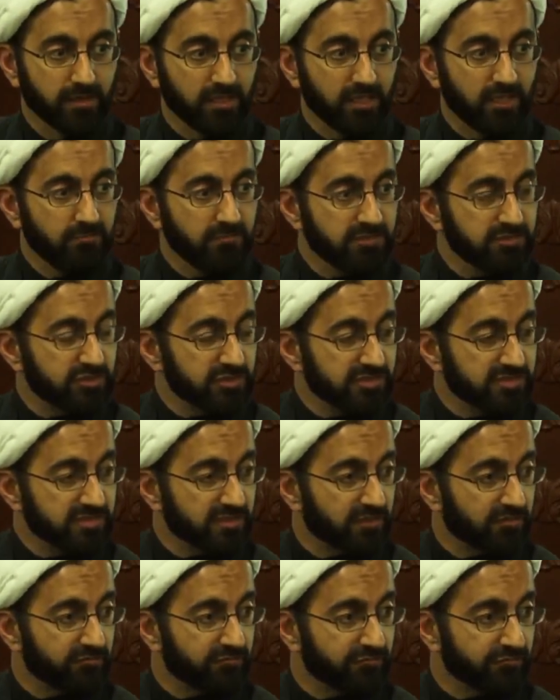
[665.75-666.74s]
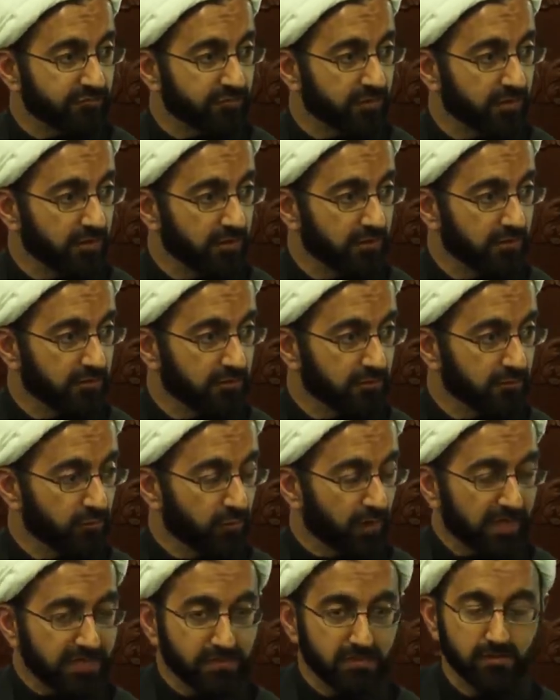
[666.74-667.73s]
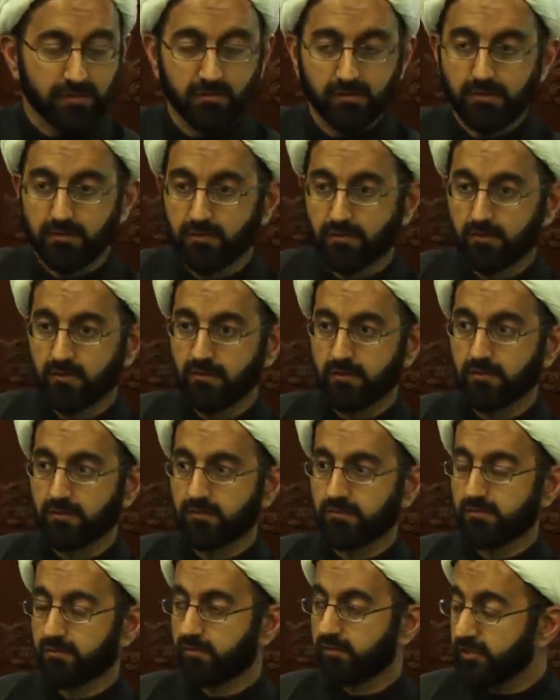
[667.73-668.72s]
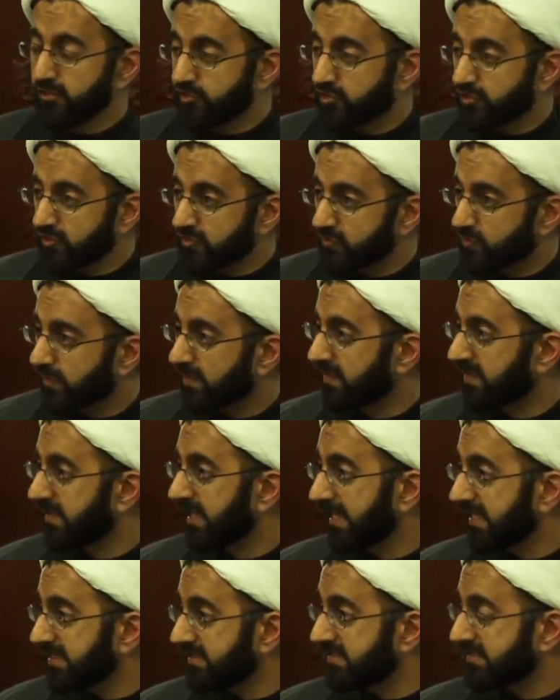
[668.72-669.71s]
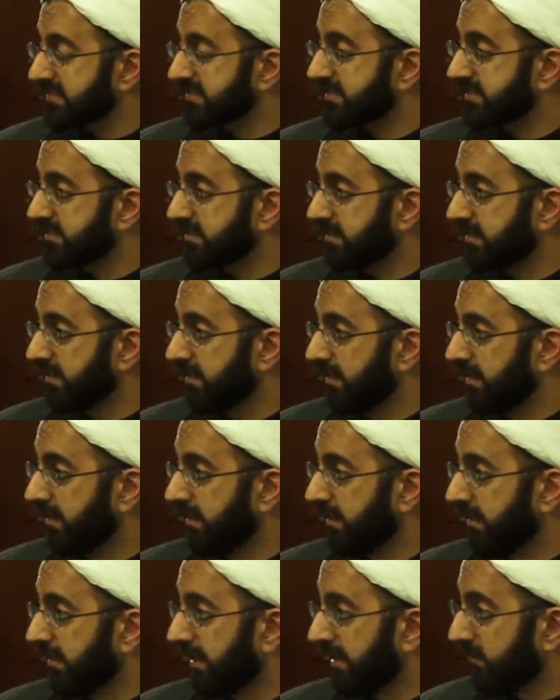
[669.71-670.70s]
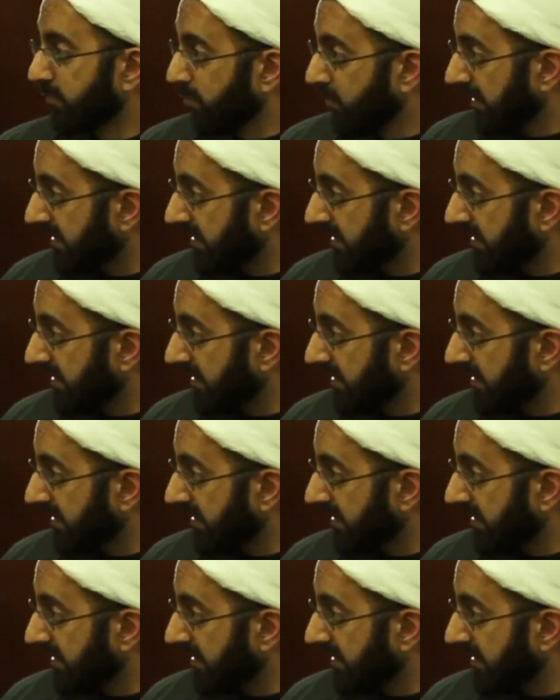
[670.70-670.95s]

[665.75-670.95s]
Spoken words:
Images of white creatures with light and